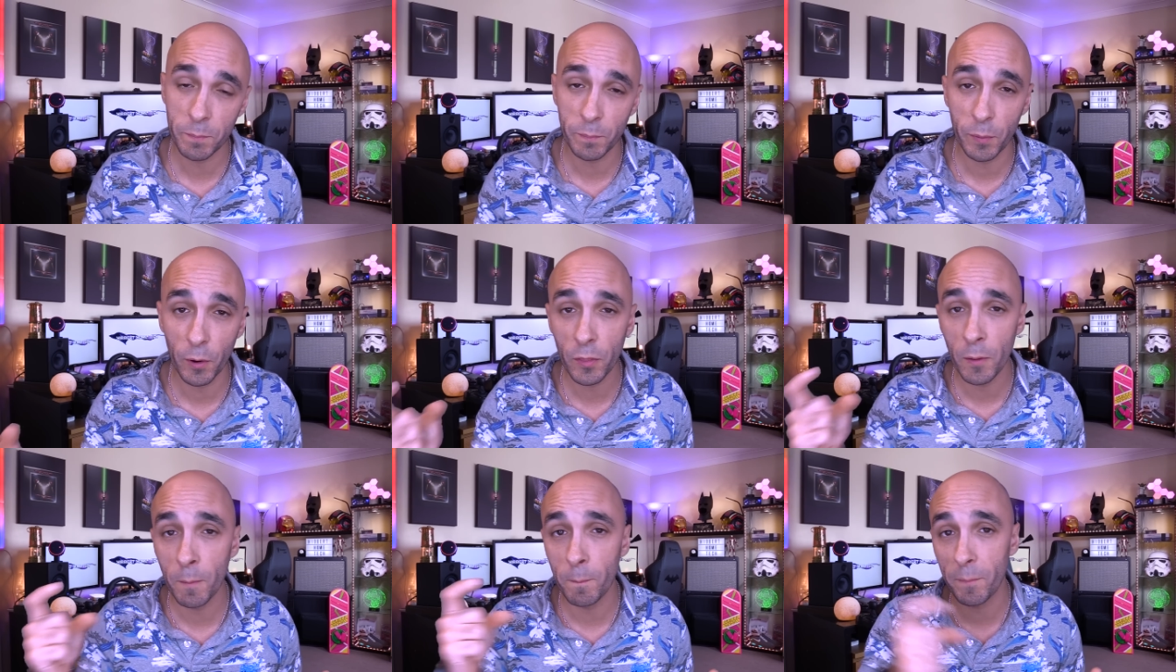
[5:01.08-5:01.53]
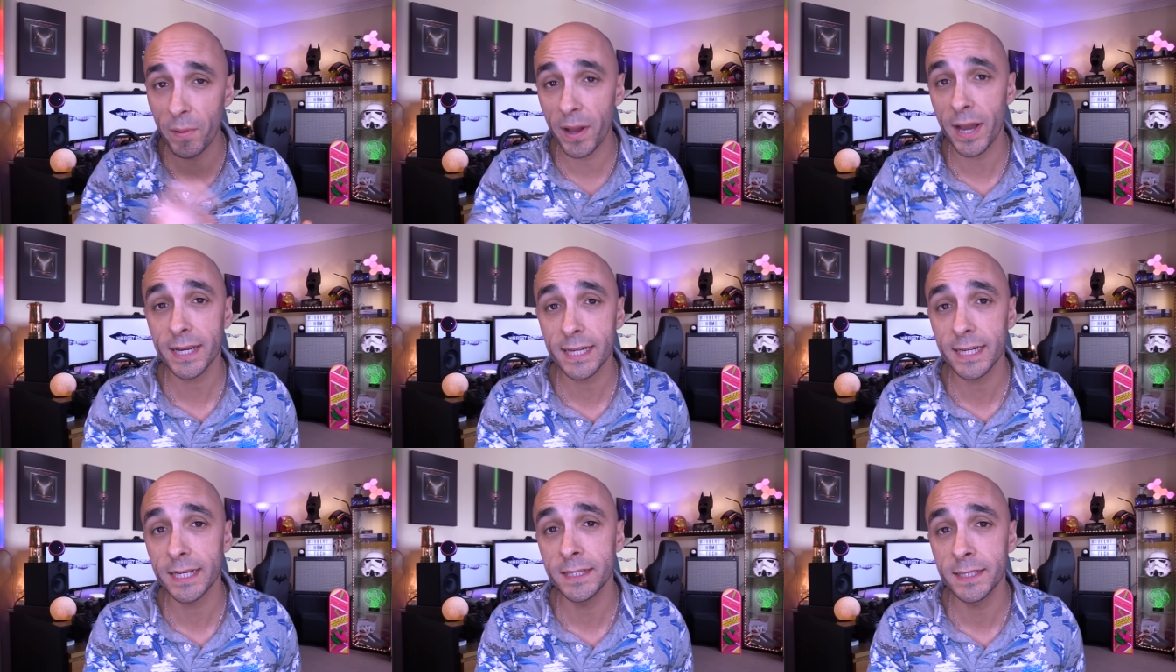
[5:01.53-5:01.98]
you put them
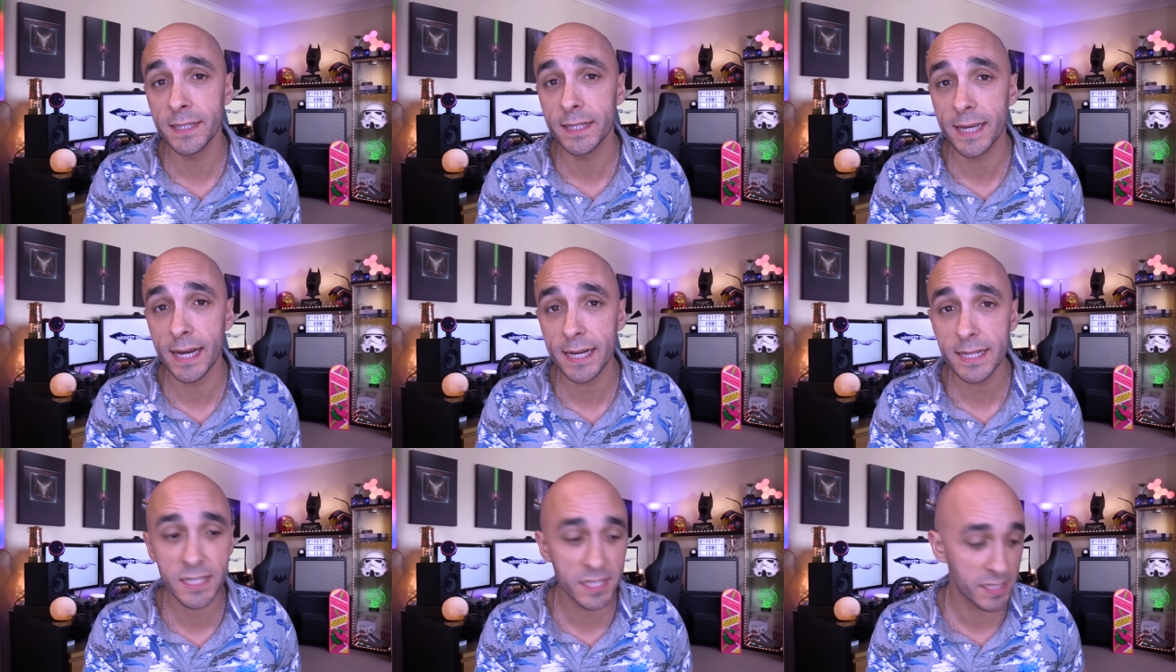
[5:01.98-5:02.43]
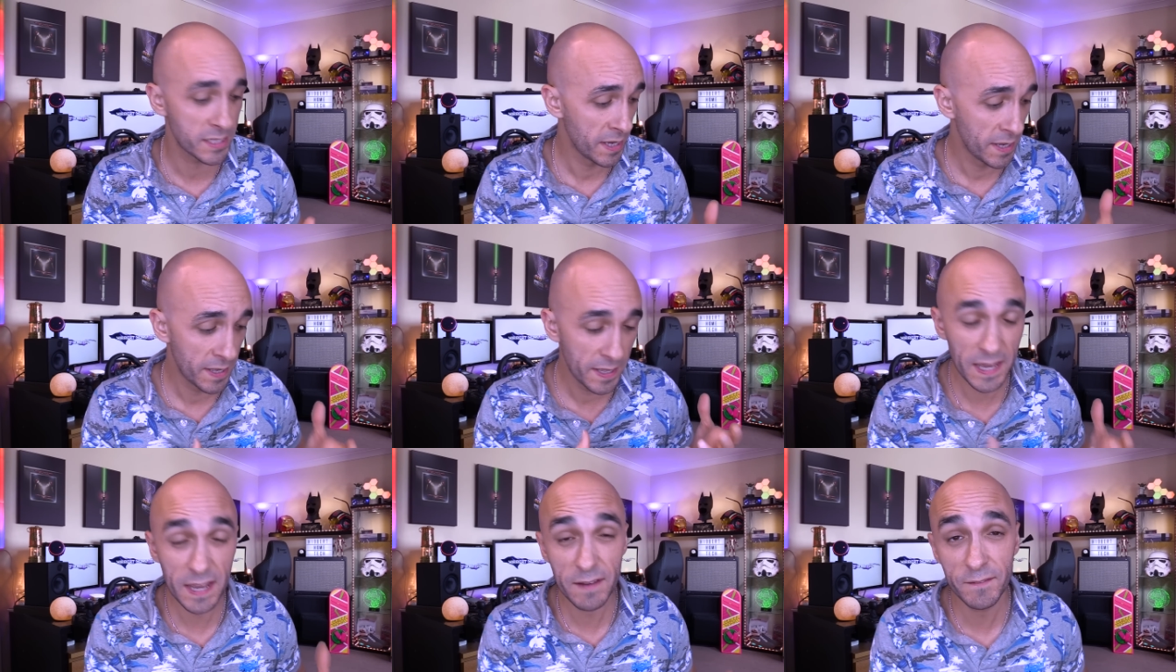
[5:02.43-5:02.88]
back in the case,
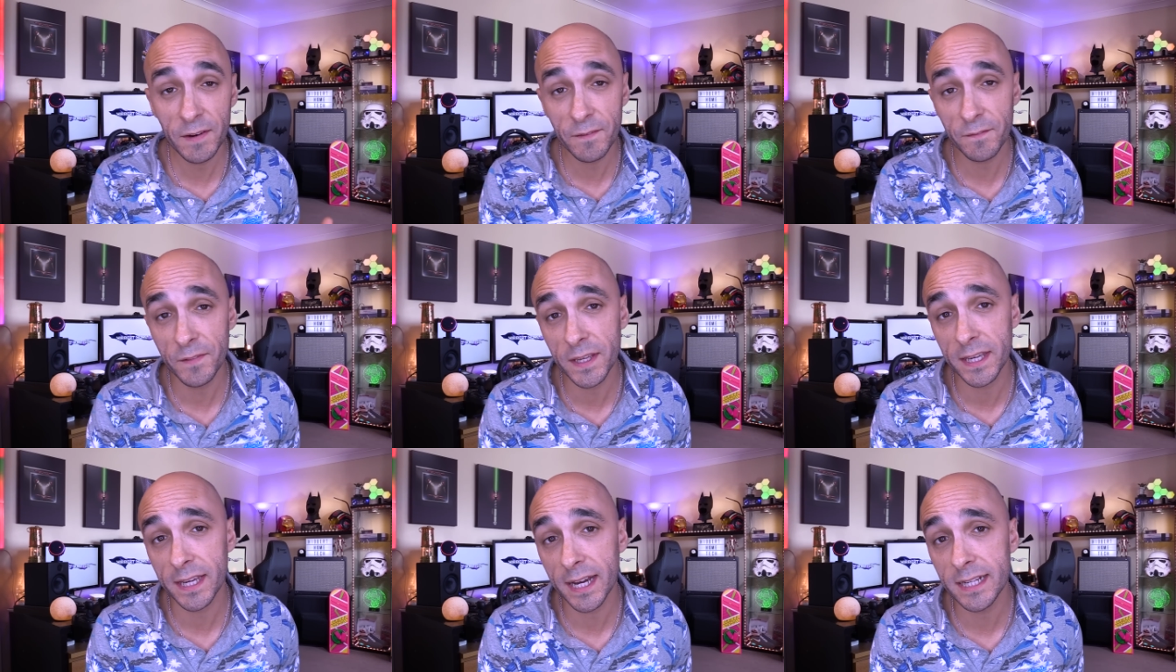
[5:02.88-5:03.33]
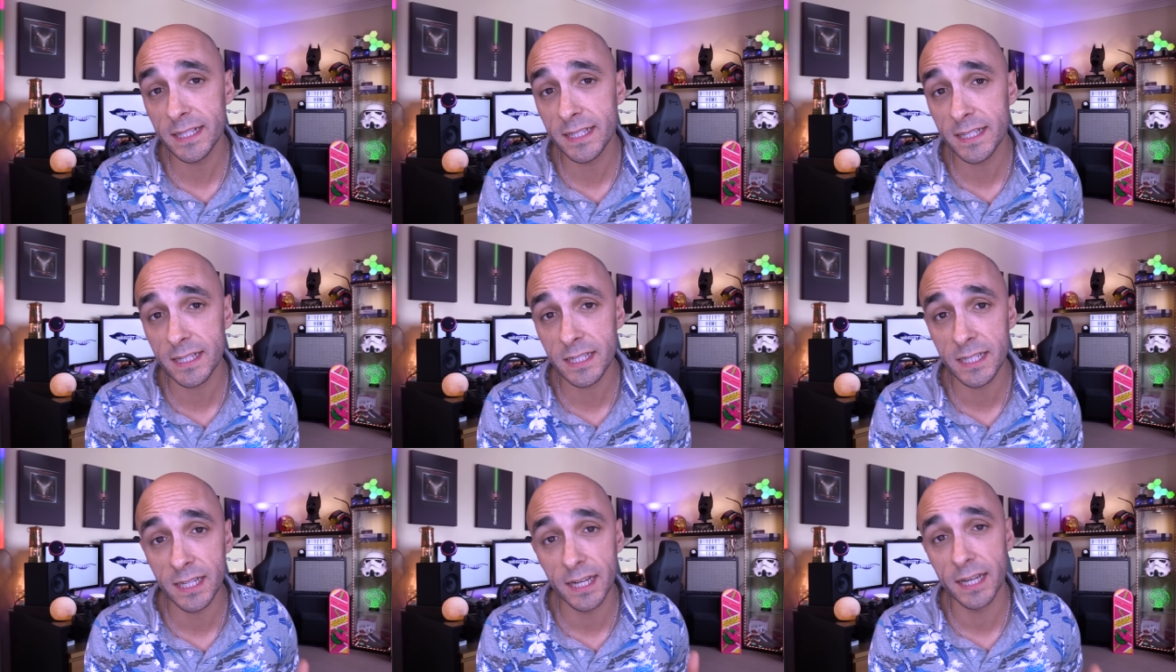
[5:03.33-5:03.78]
even if the case
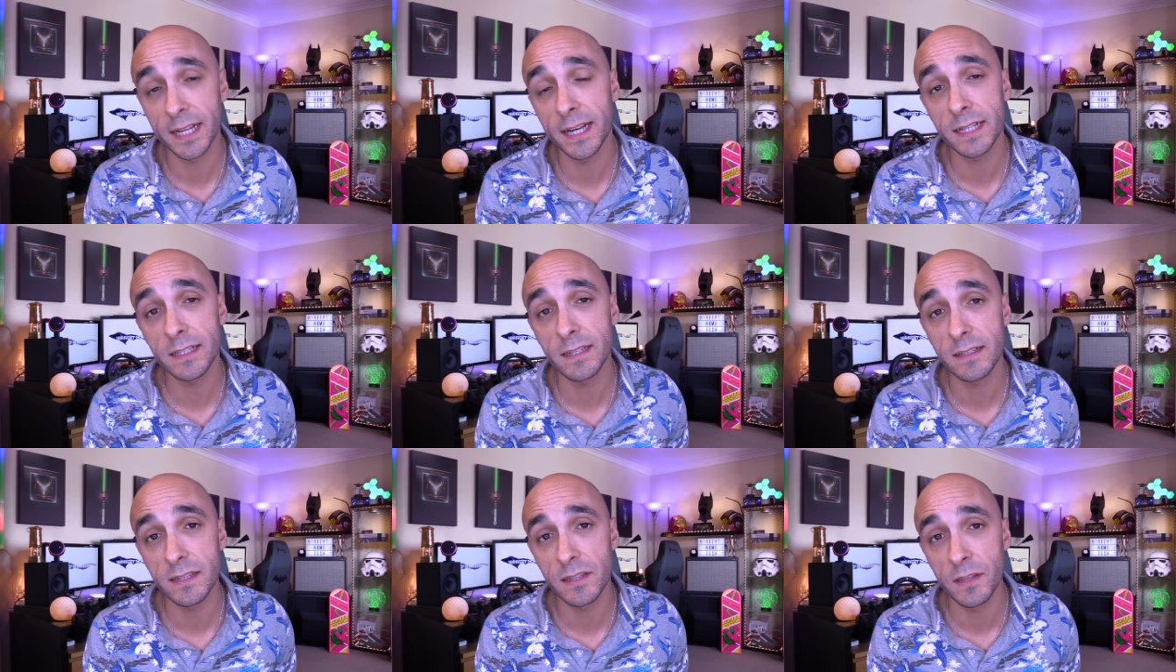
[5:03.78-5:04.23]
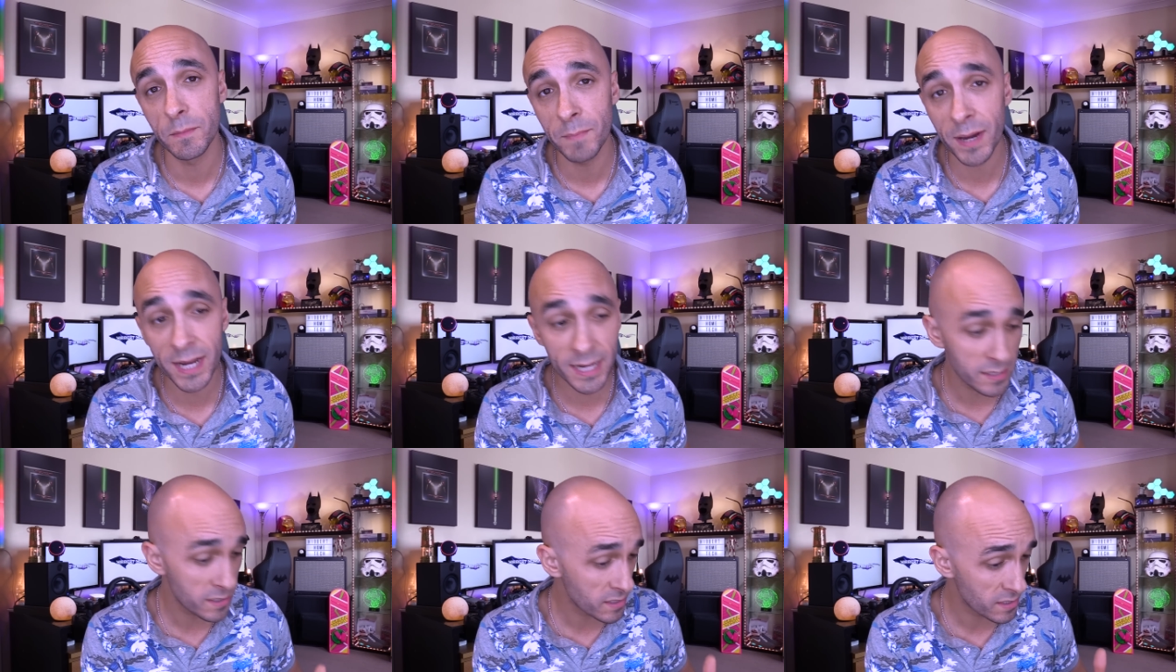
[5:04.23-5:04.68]
isn't connected to the
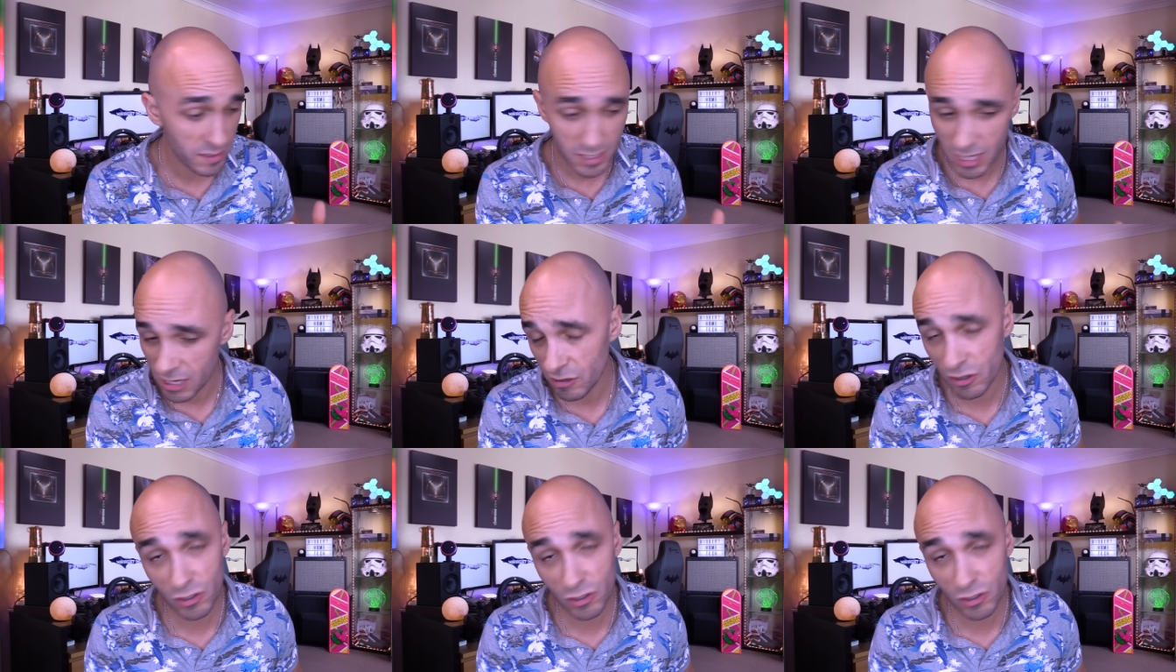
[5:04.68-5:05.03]
mains,